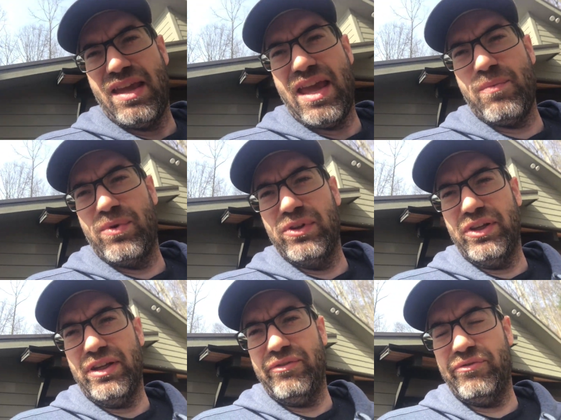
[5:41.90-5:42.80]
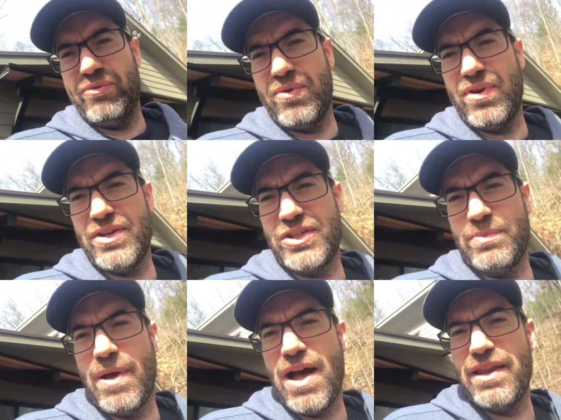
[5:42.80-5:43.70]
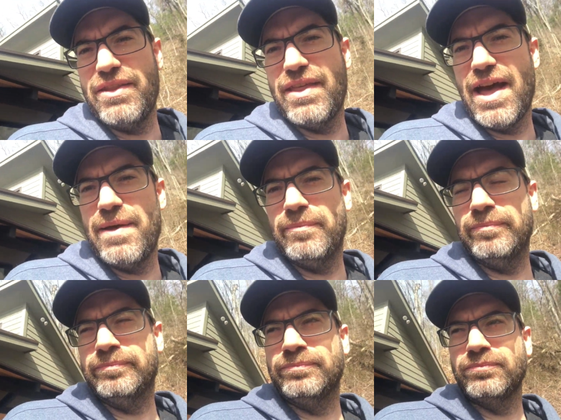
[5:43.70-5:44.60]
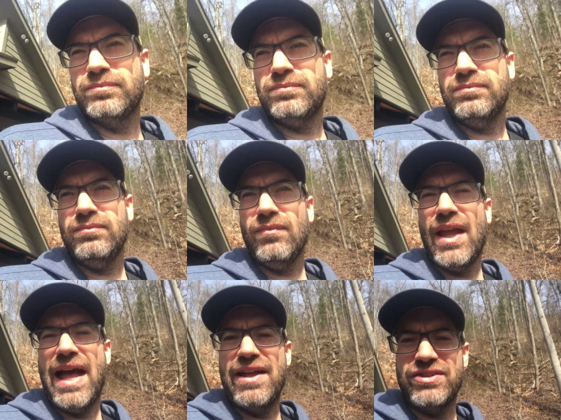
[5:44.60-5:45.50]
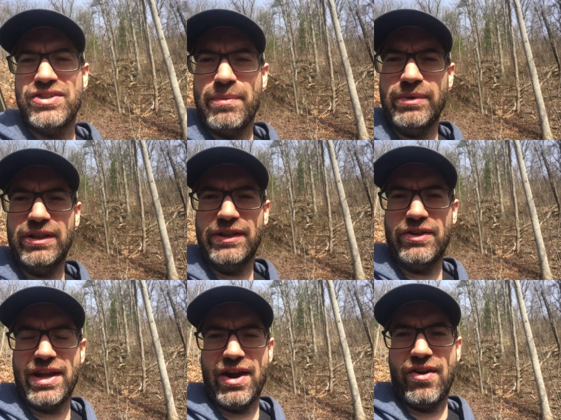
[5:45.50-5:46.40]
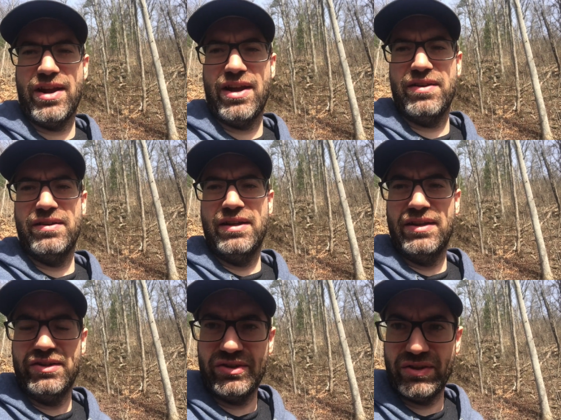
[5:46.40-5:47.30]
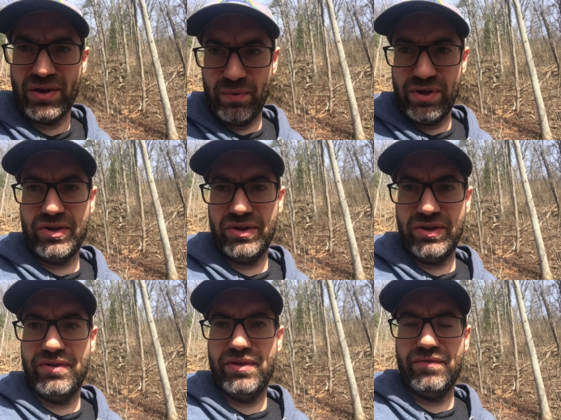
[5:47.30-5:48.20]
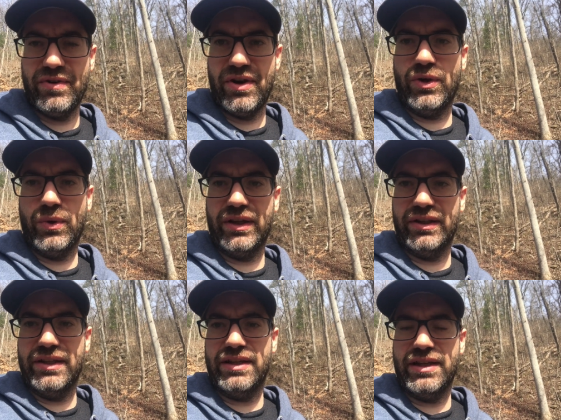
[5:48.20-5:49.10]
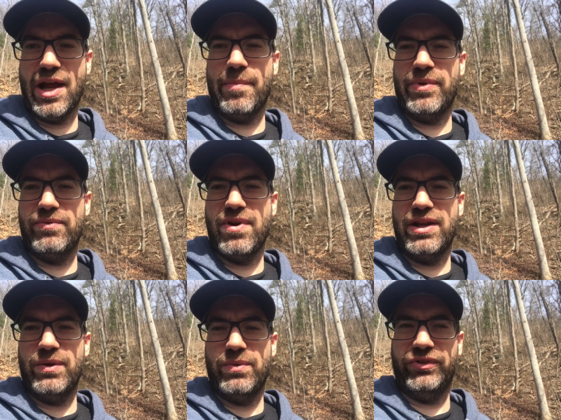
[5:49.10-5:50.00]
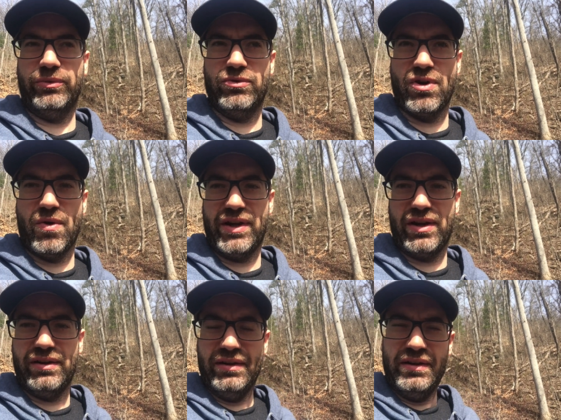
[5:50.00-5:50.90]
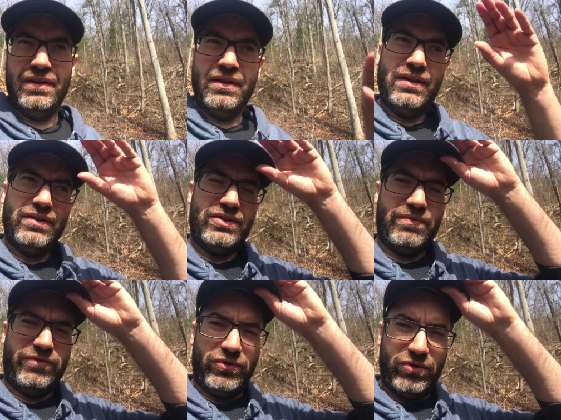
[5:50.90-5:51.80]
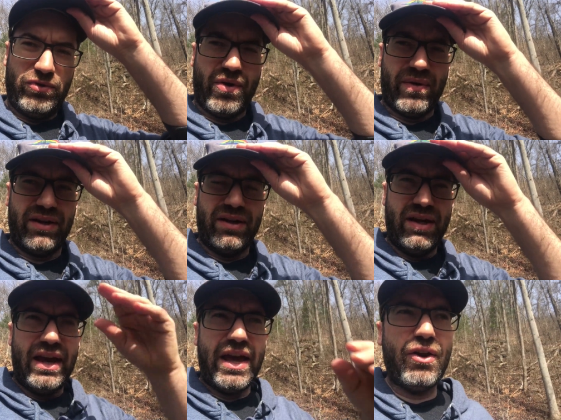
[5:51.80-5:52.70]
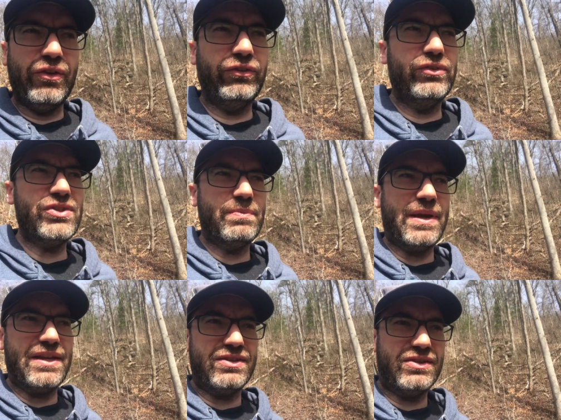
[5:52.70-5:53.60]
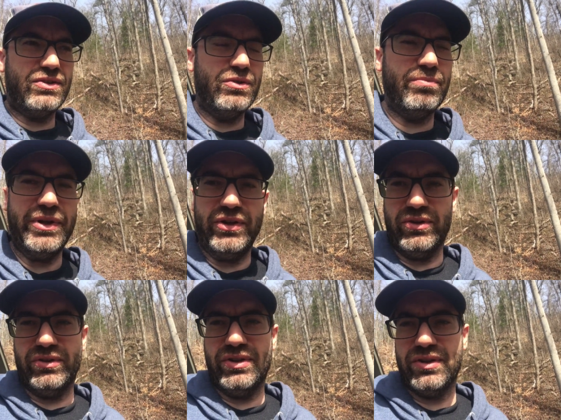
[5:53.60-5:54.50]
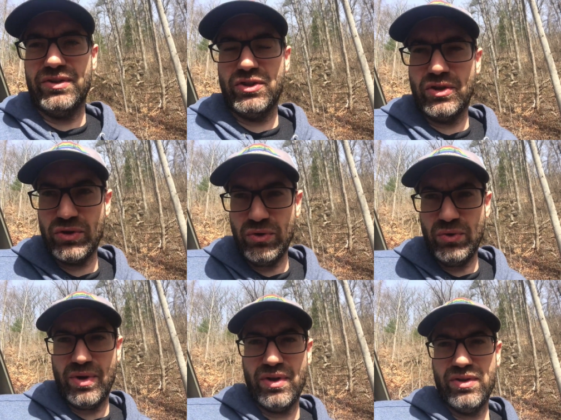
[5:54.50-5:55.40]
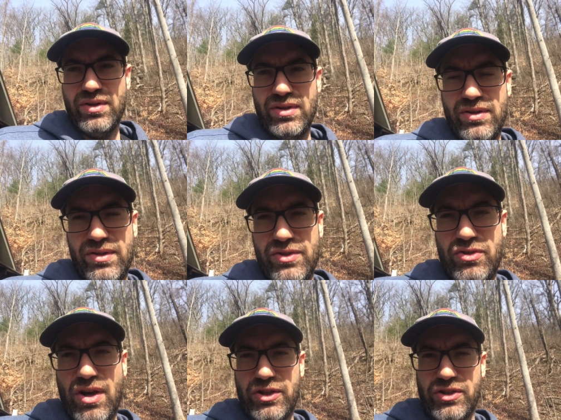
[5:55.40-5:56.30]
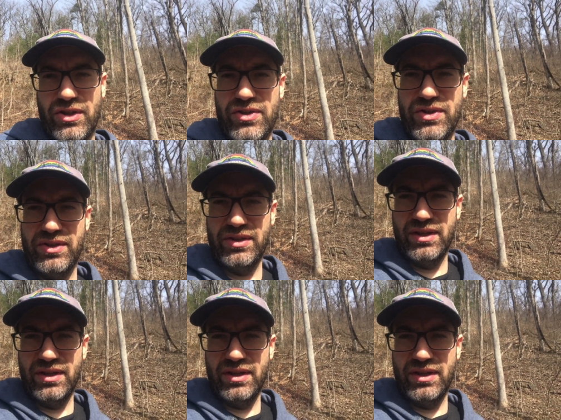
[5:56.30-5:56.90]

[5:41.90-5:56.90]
and we're looking for a spot that has some cleared area so that we could very quickly get up and running with some growing, some food growing, and also space to build two structures.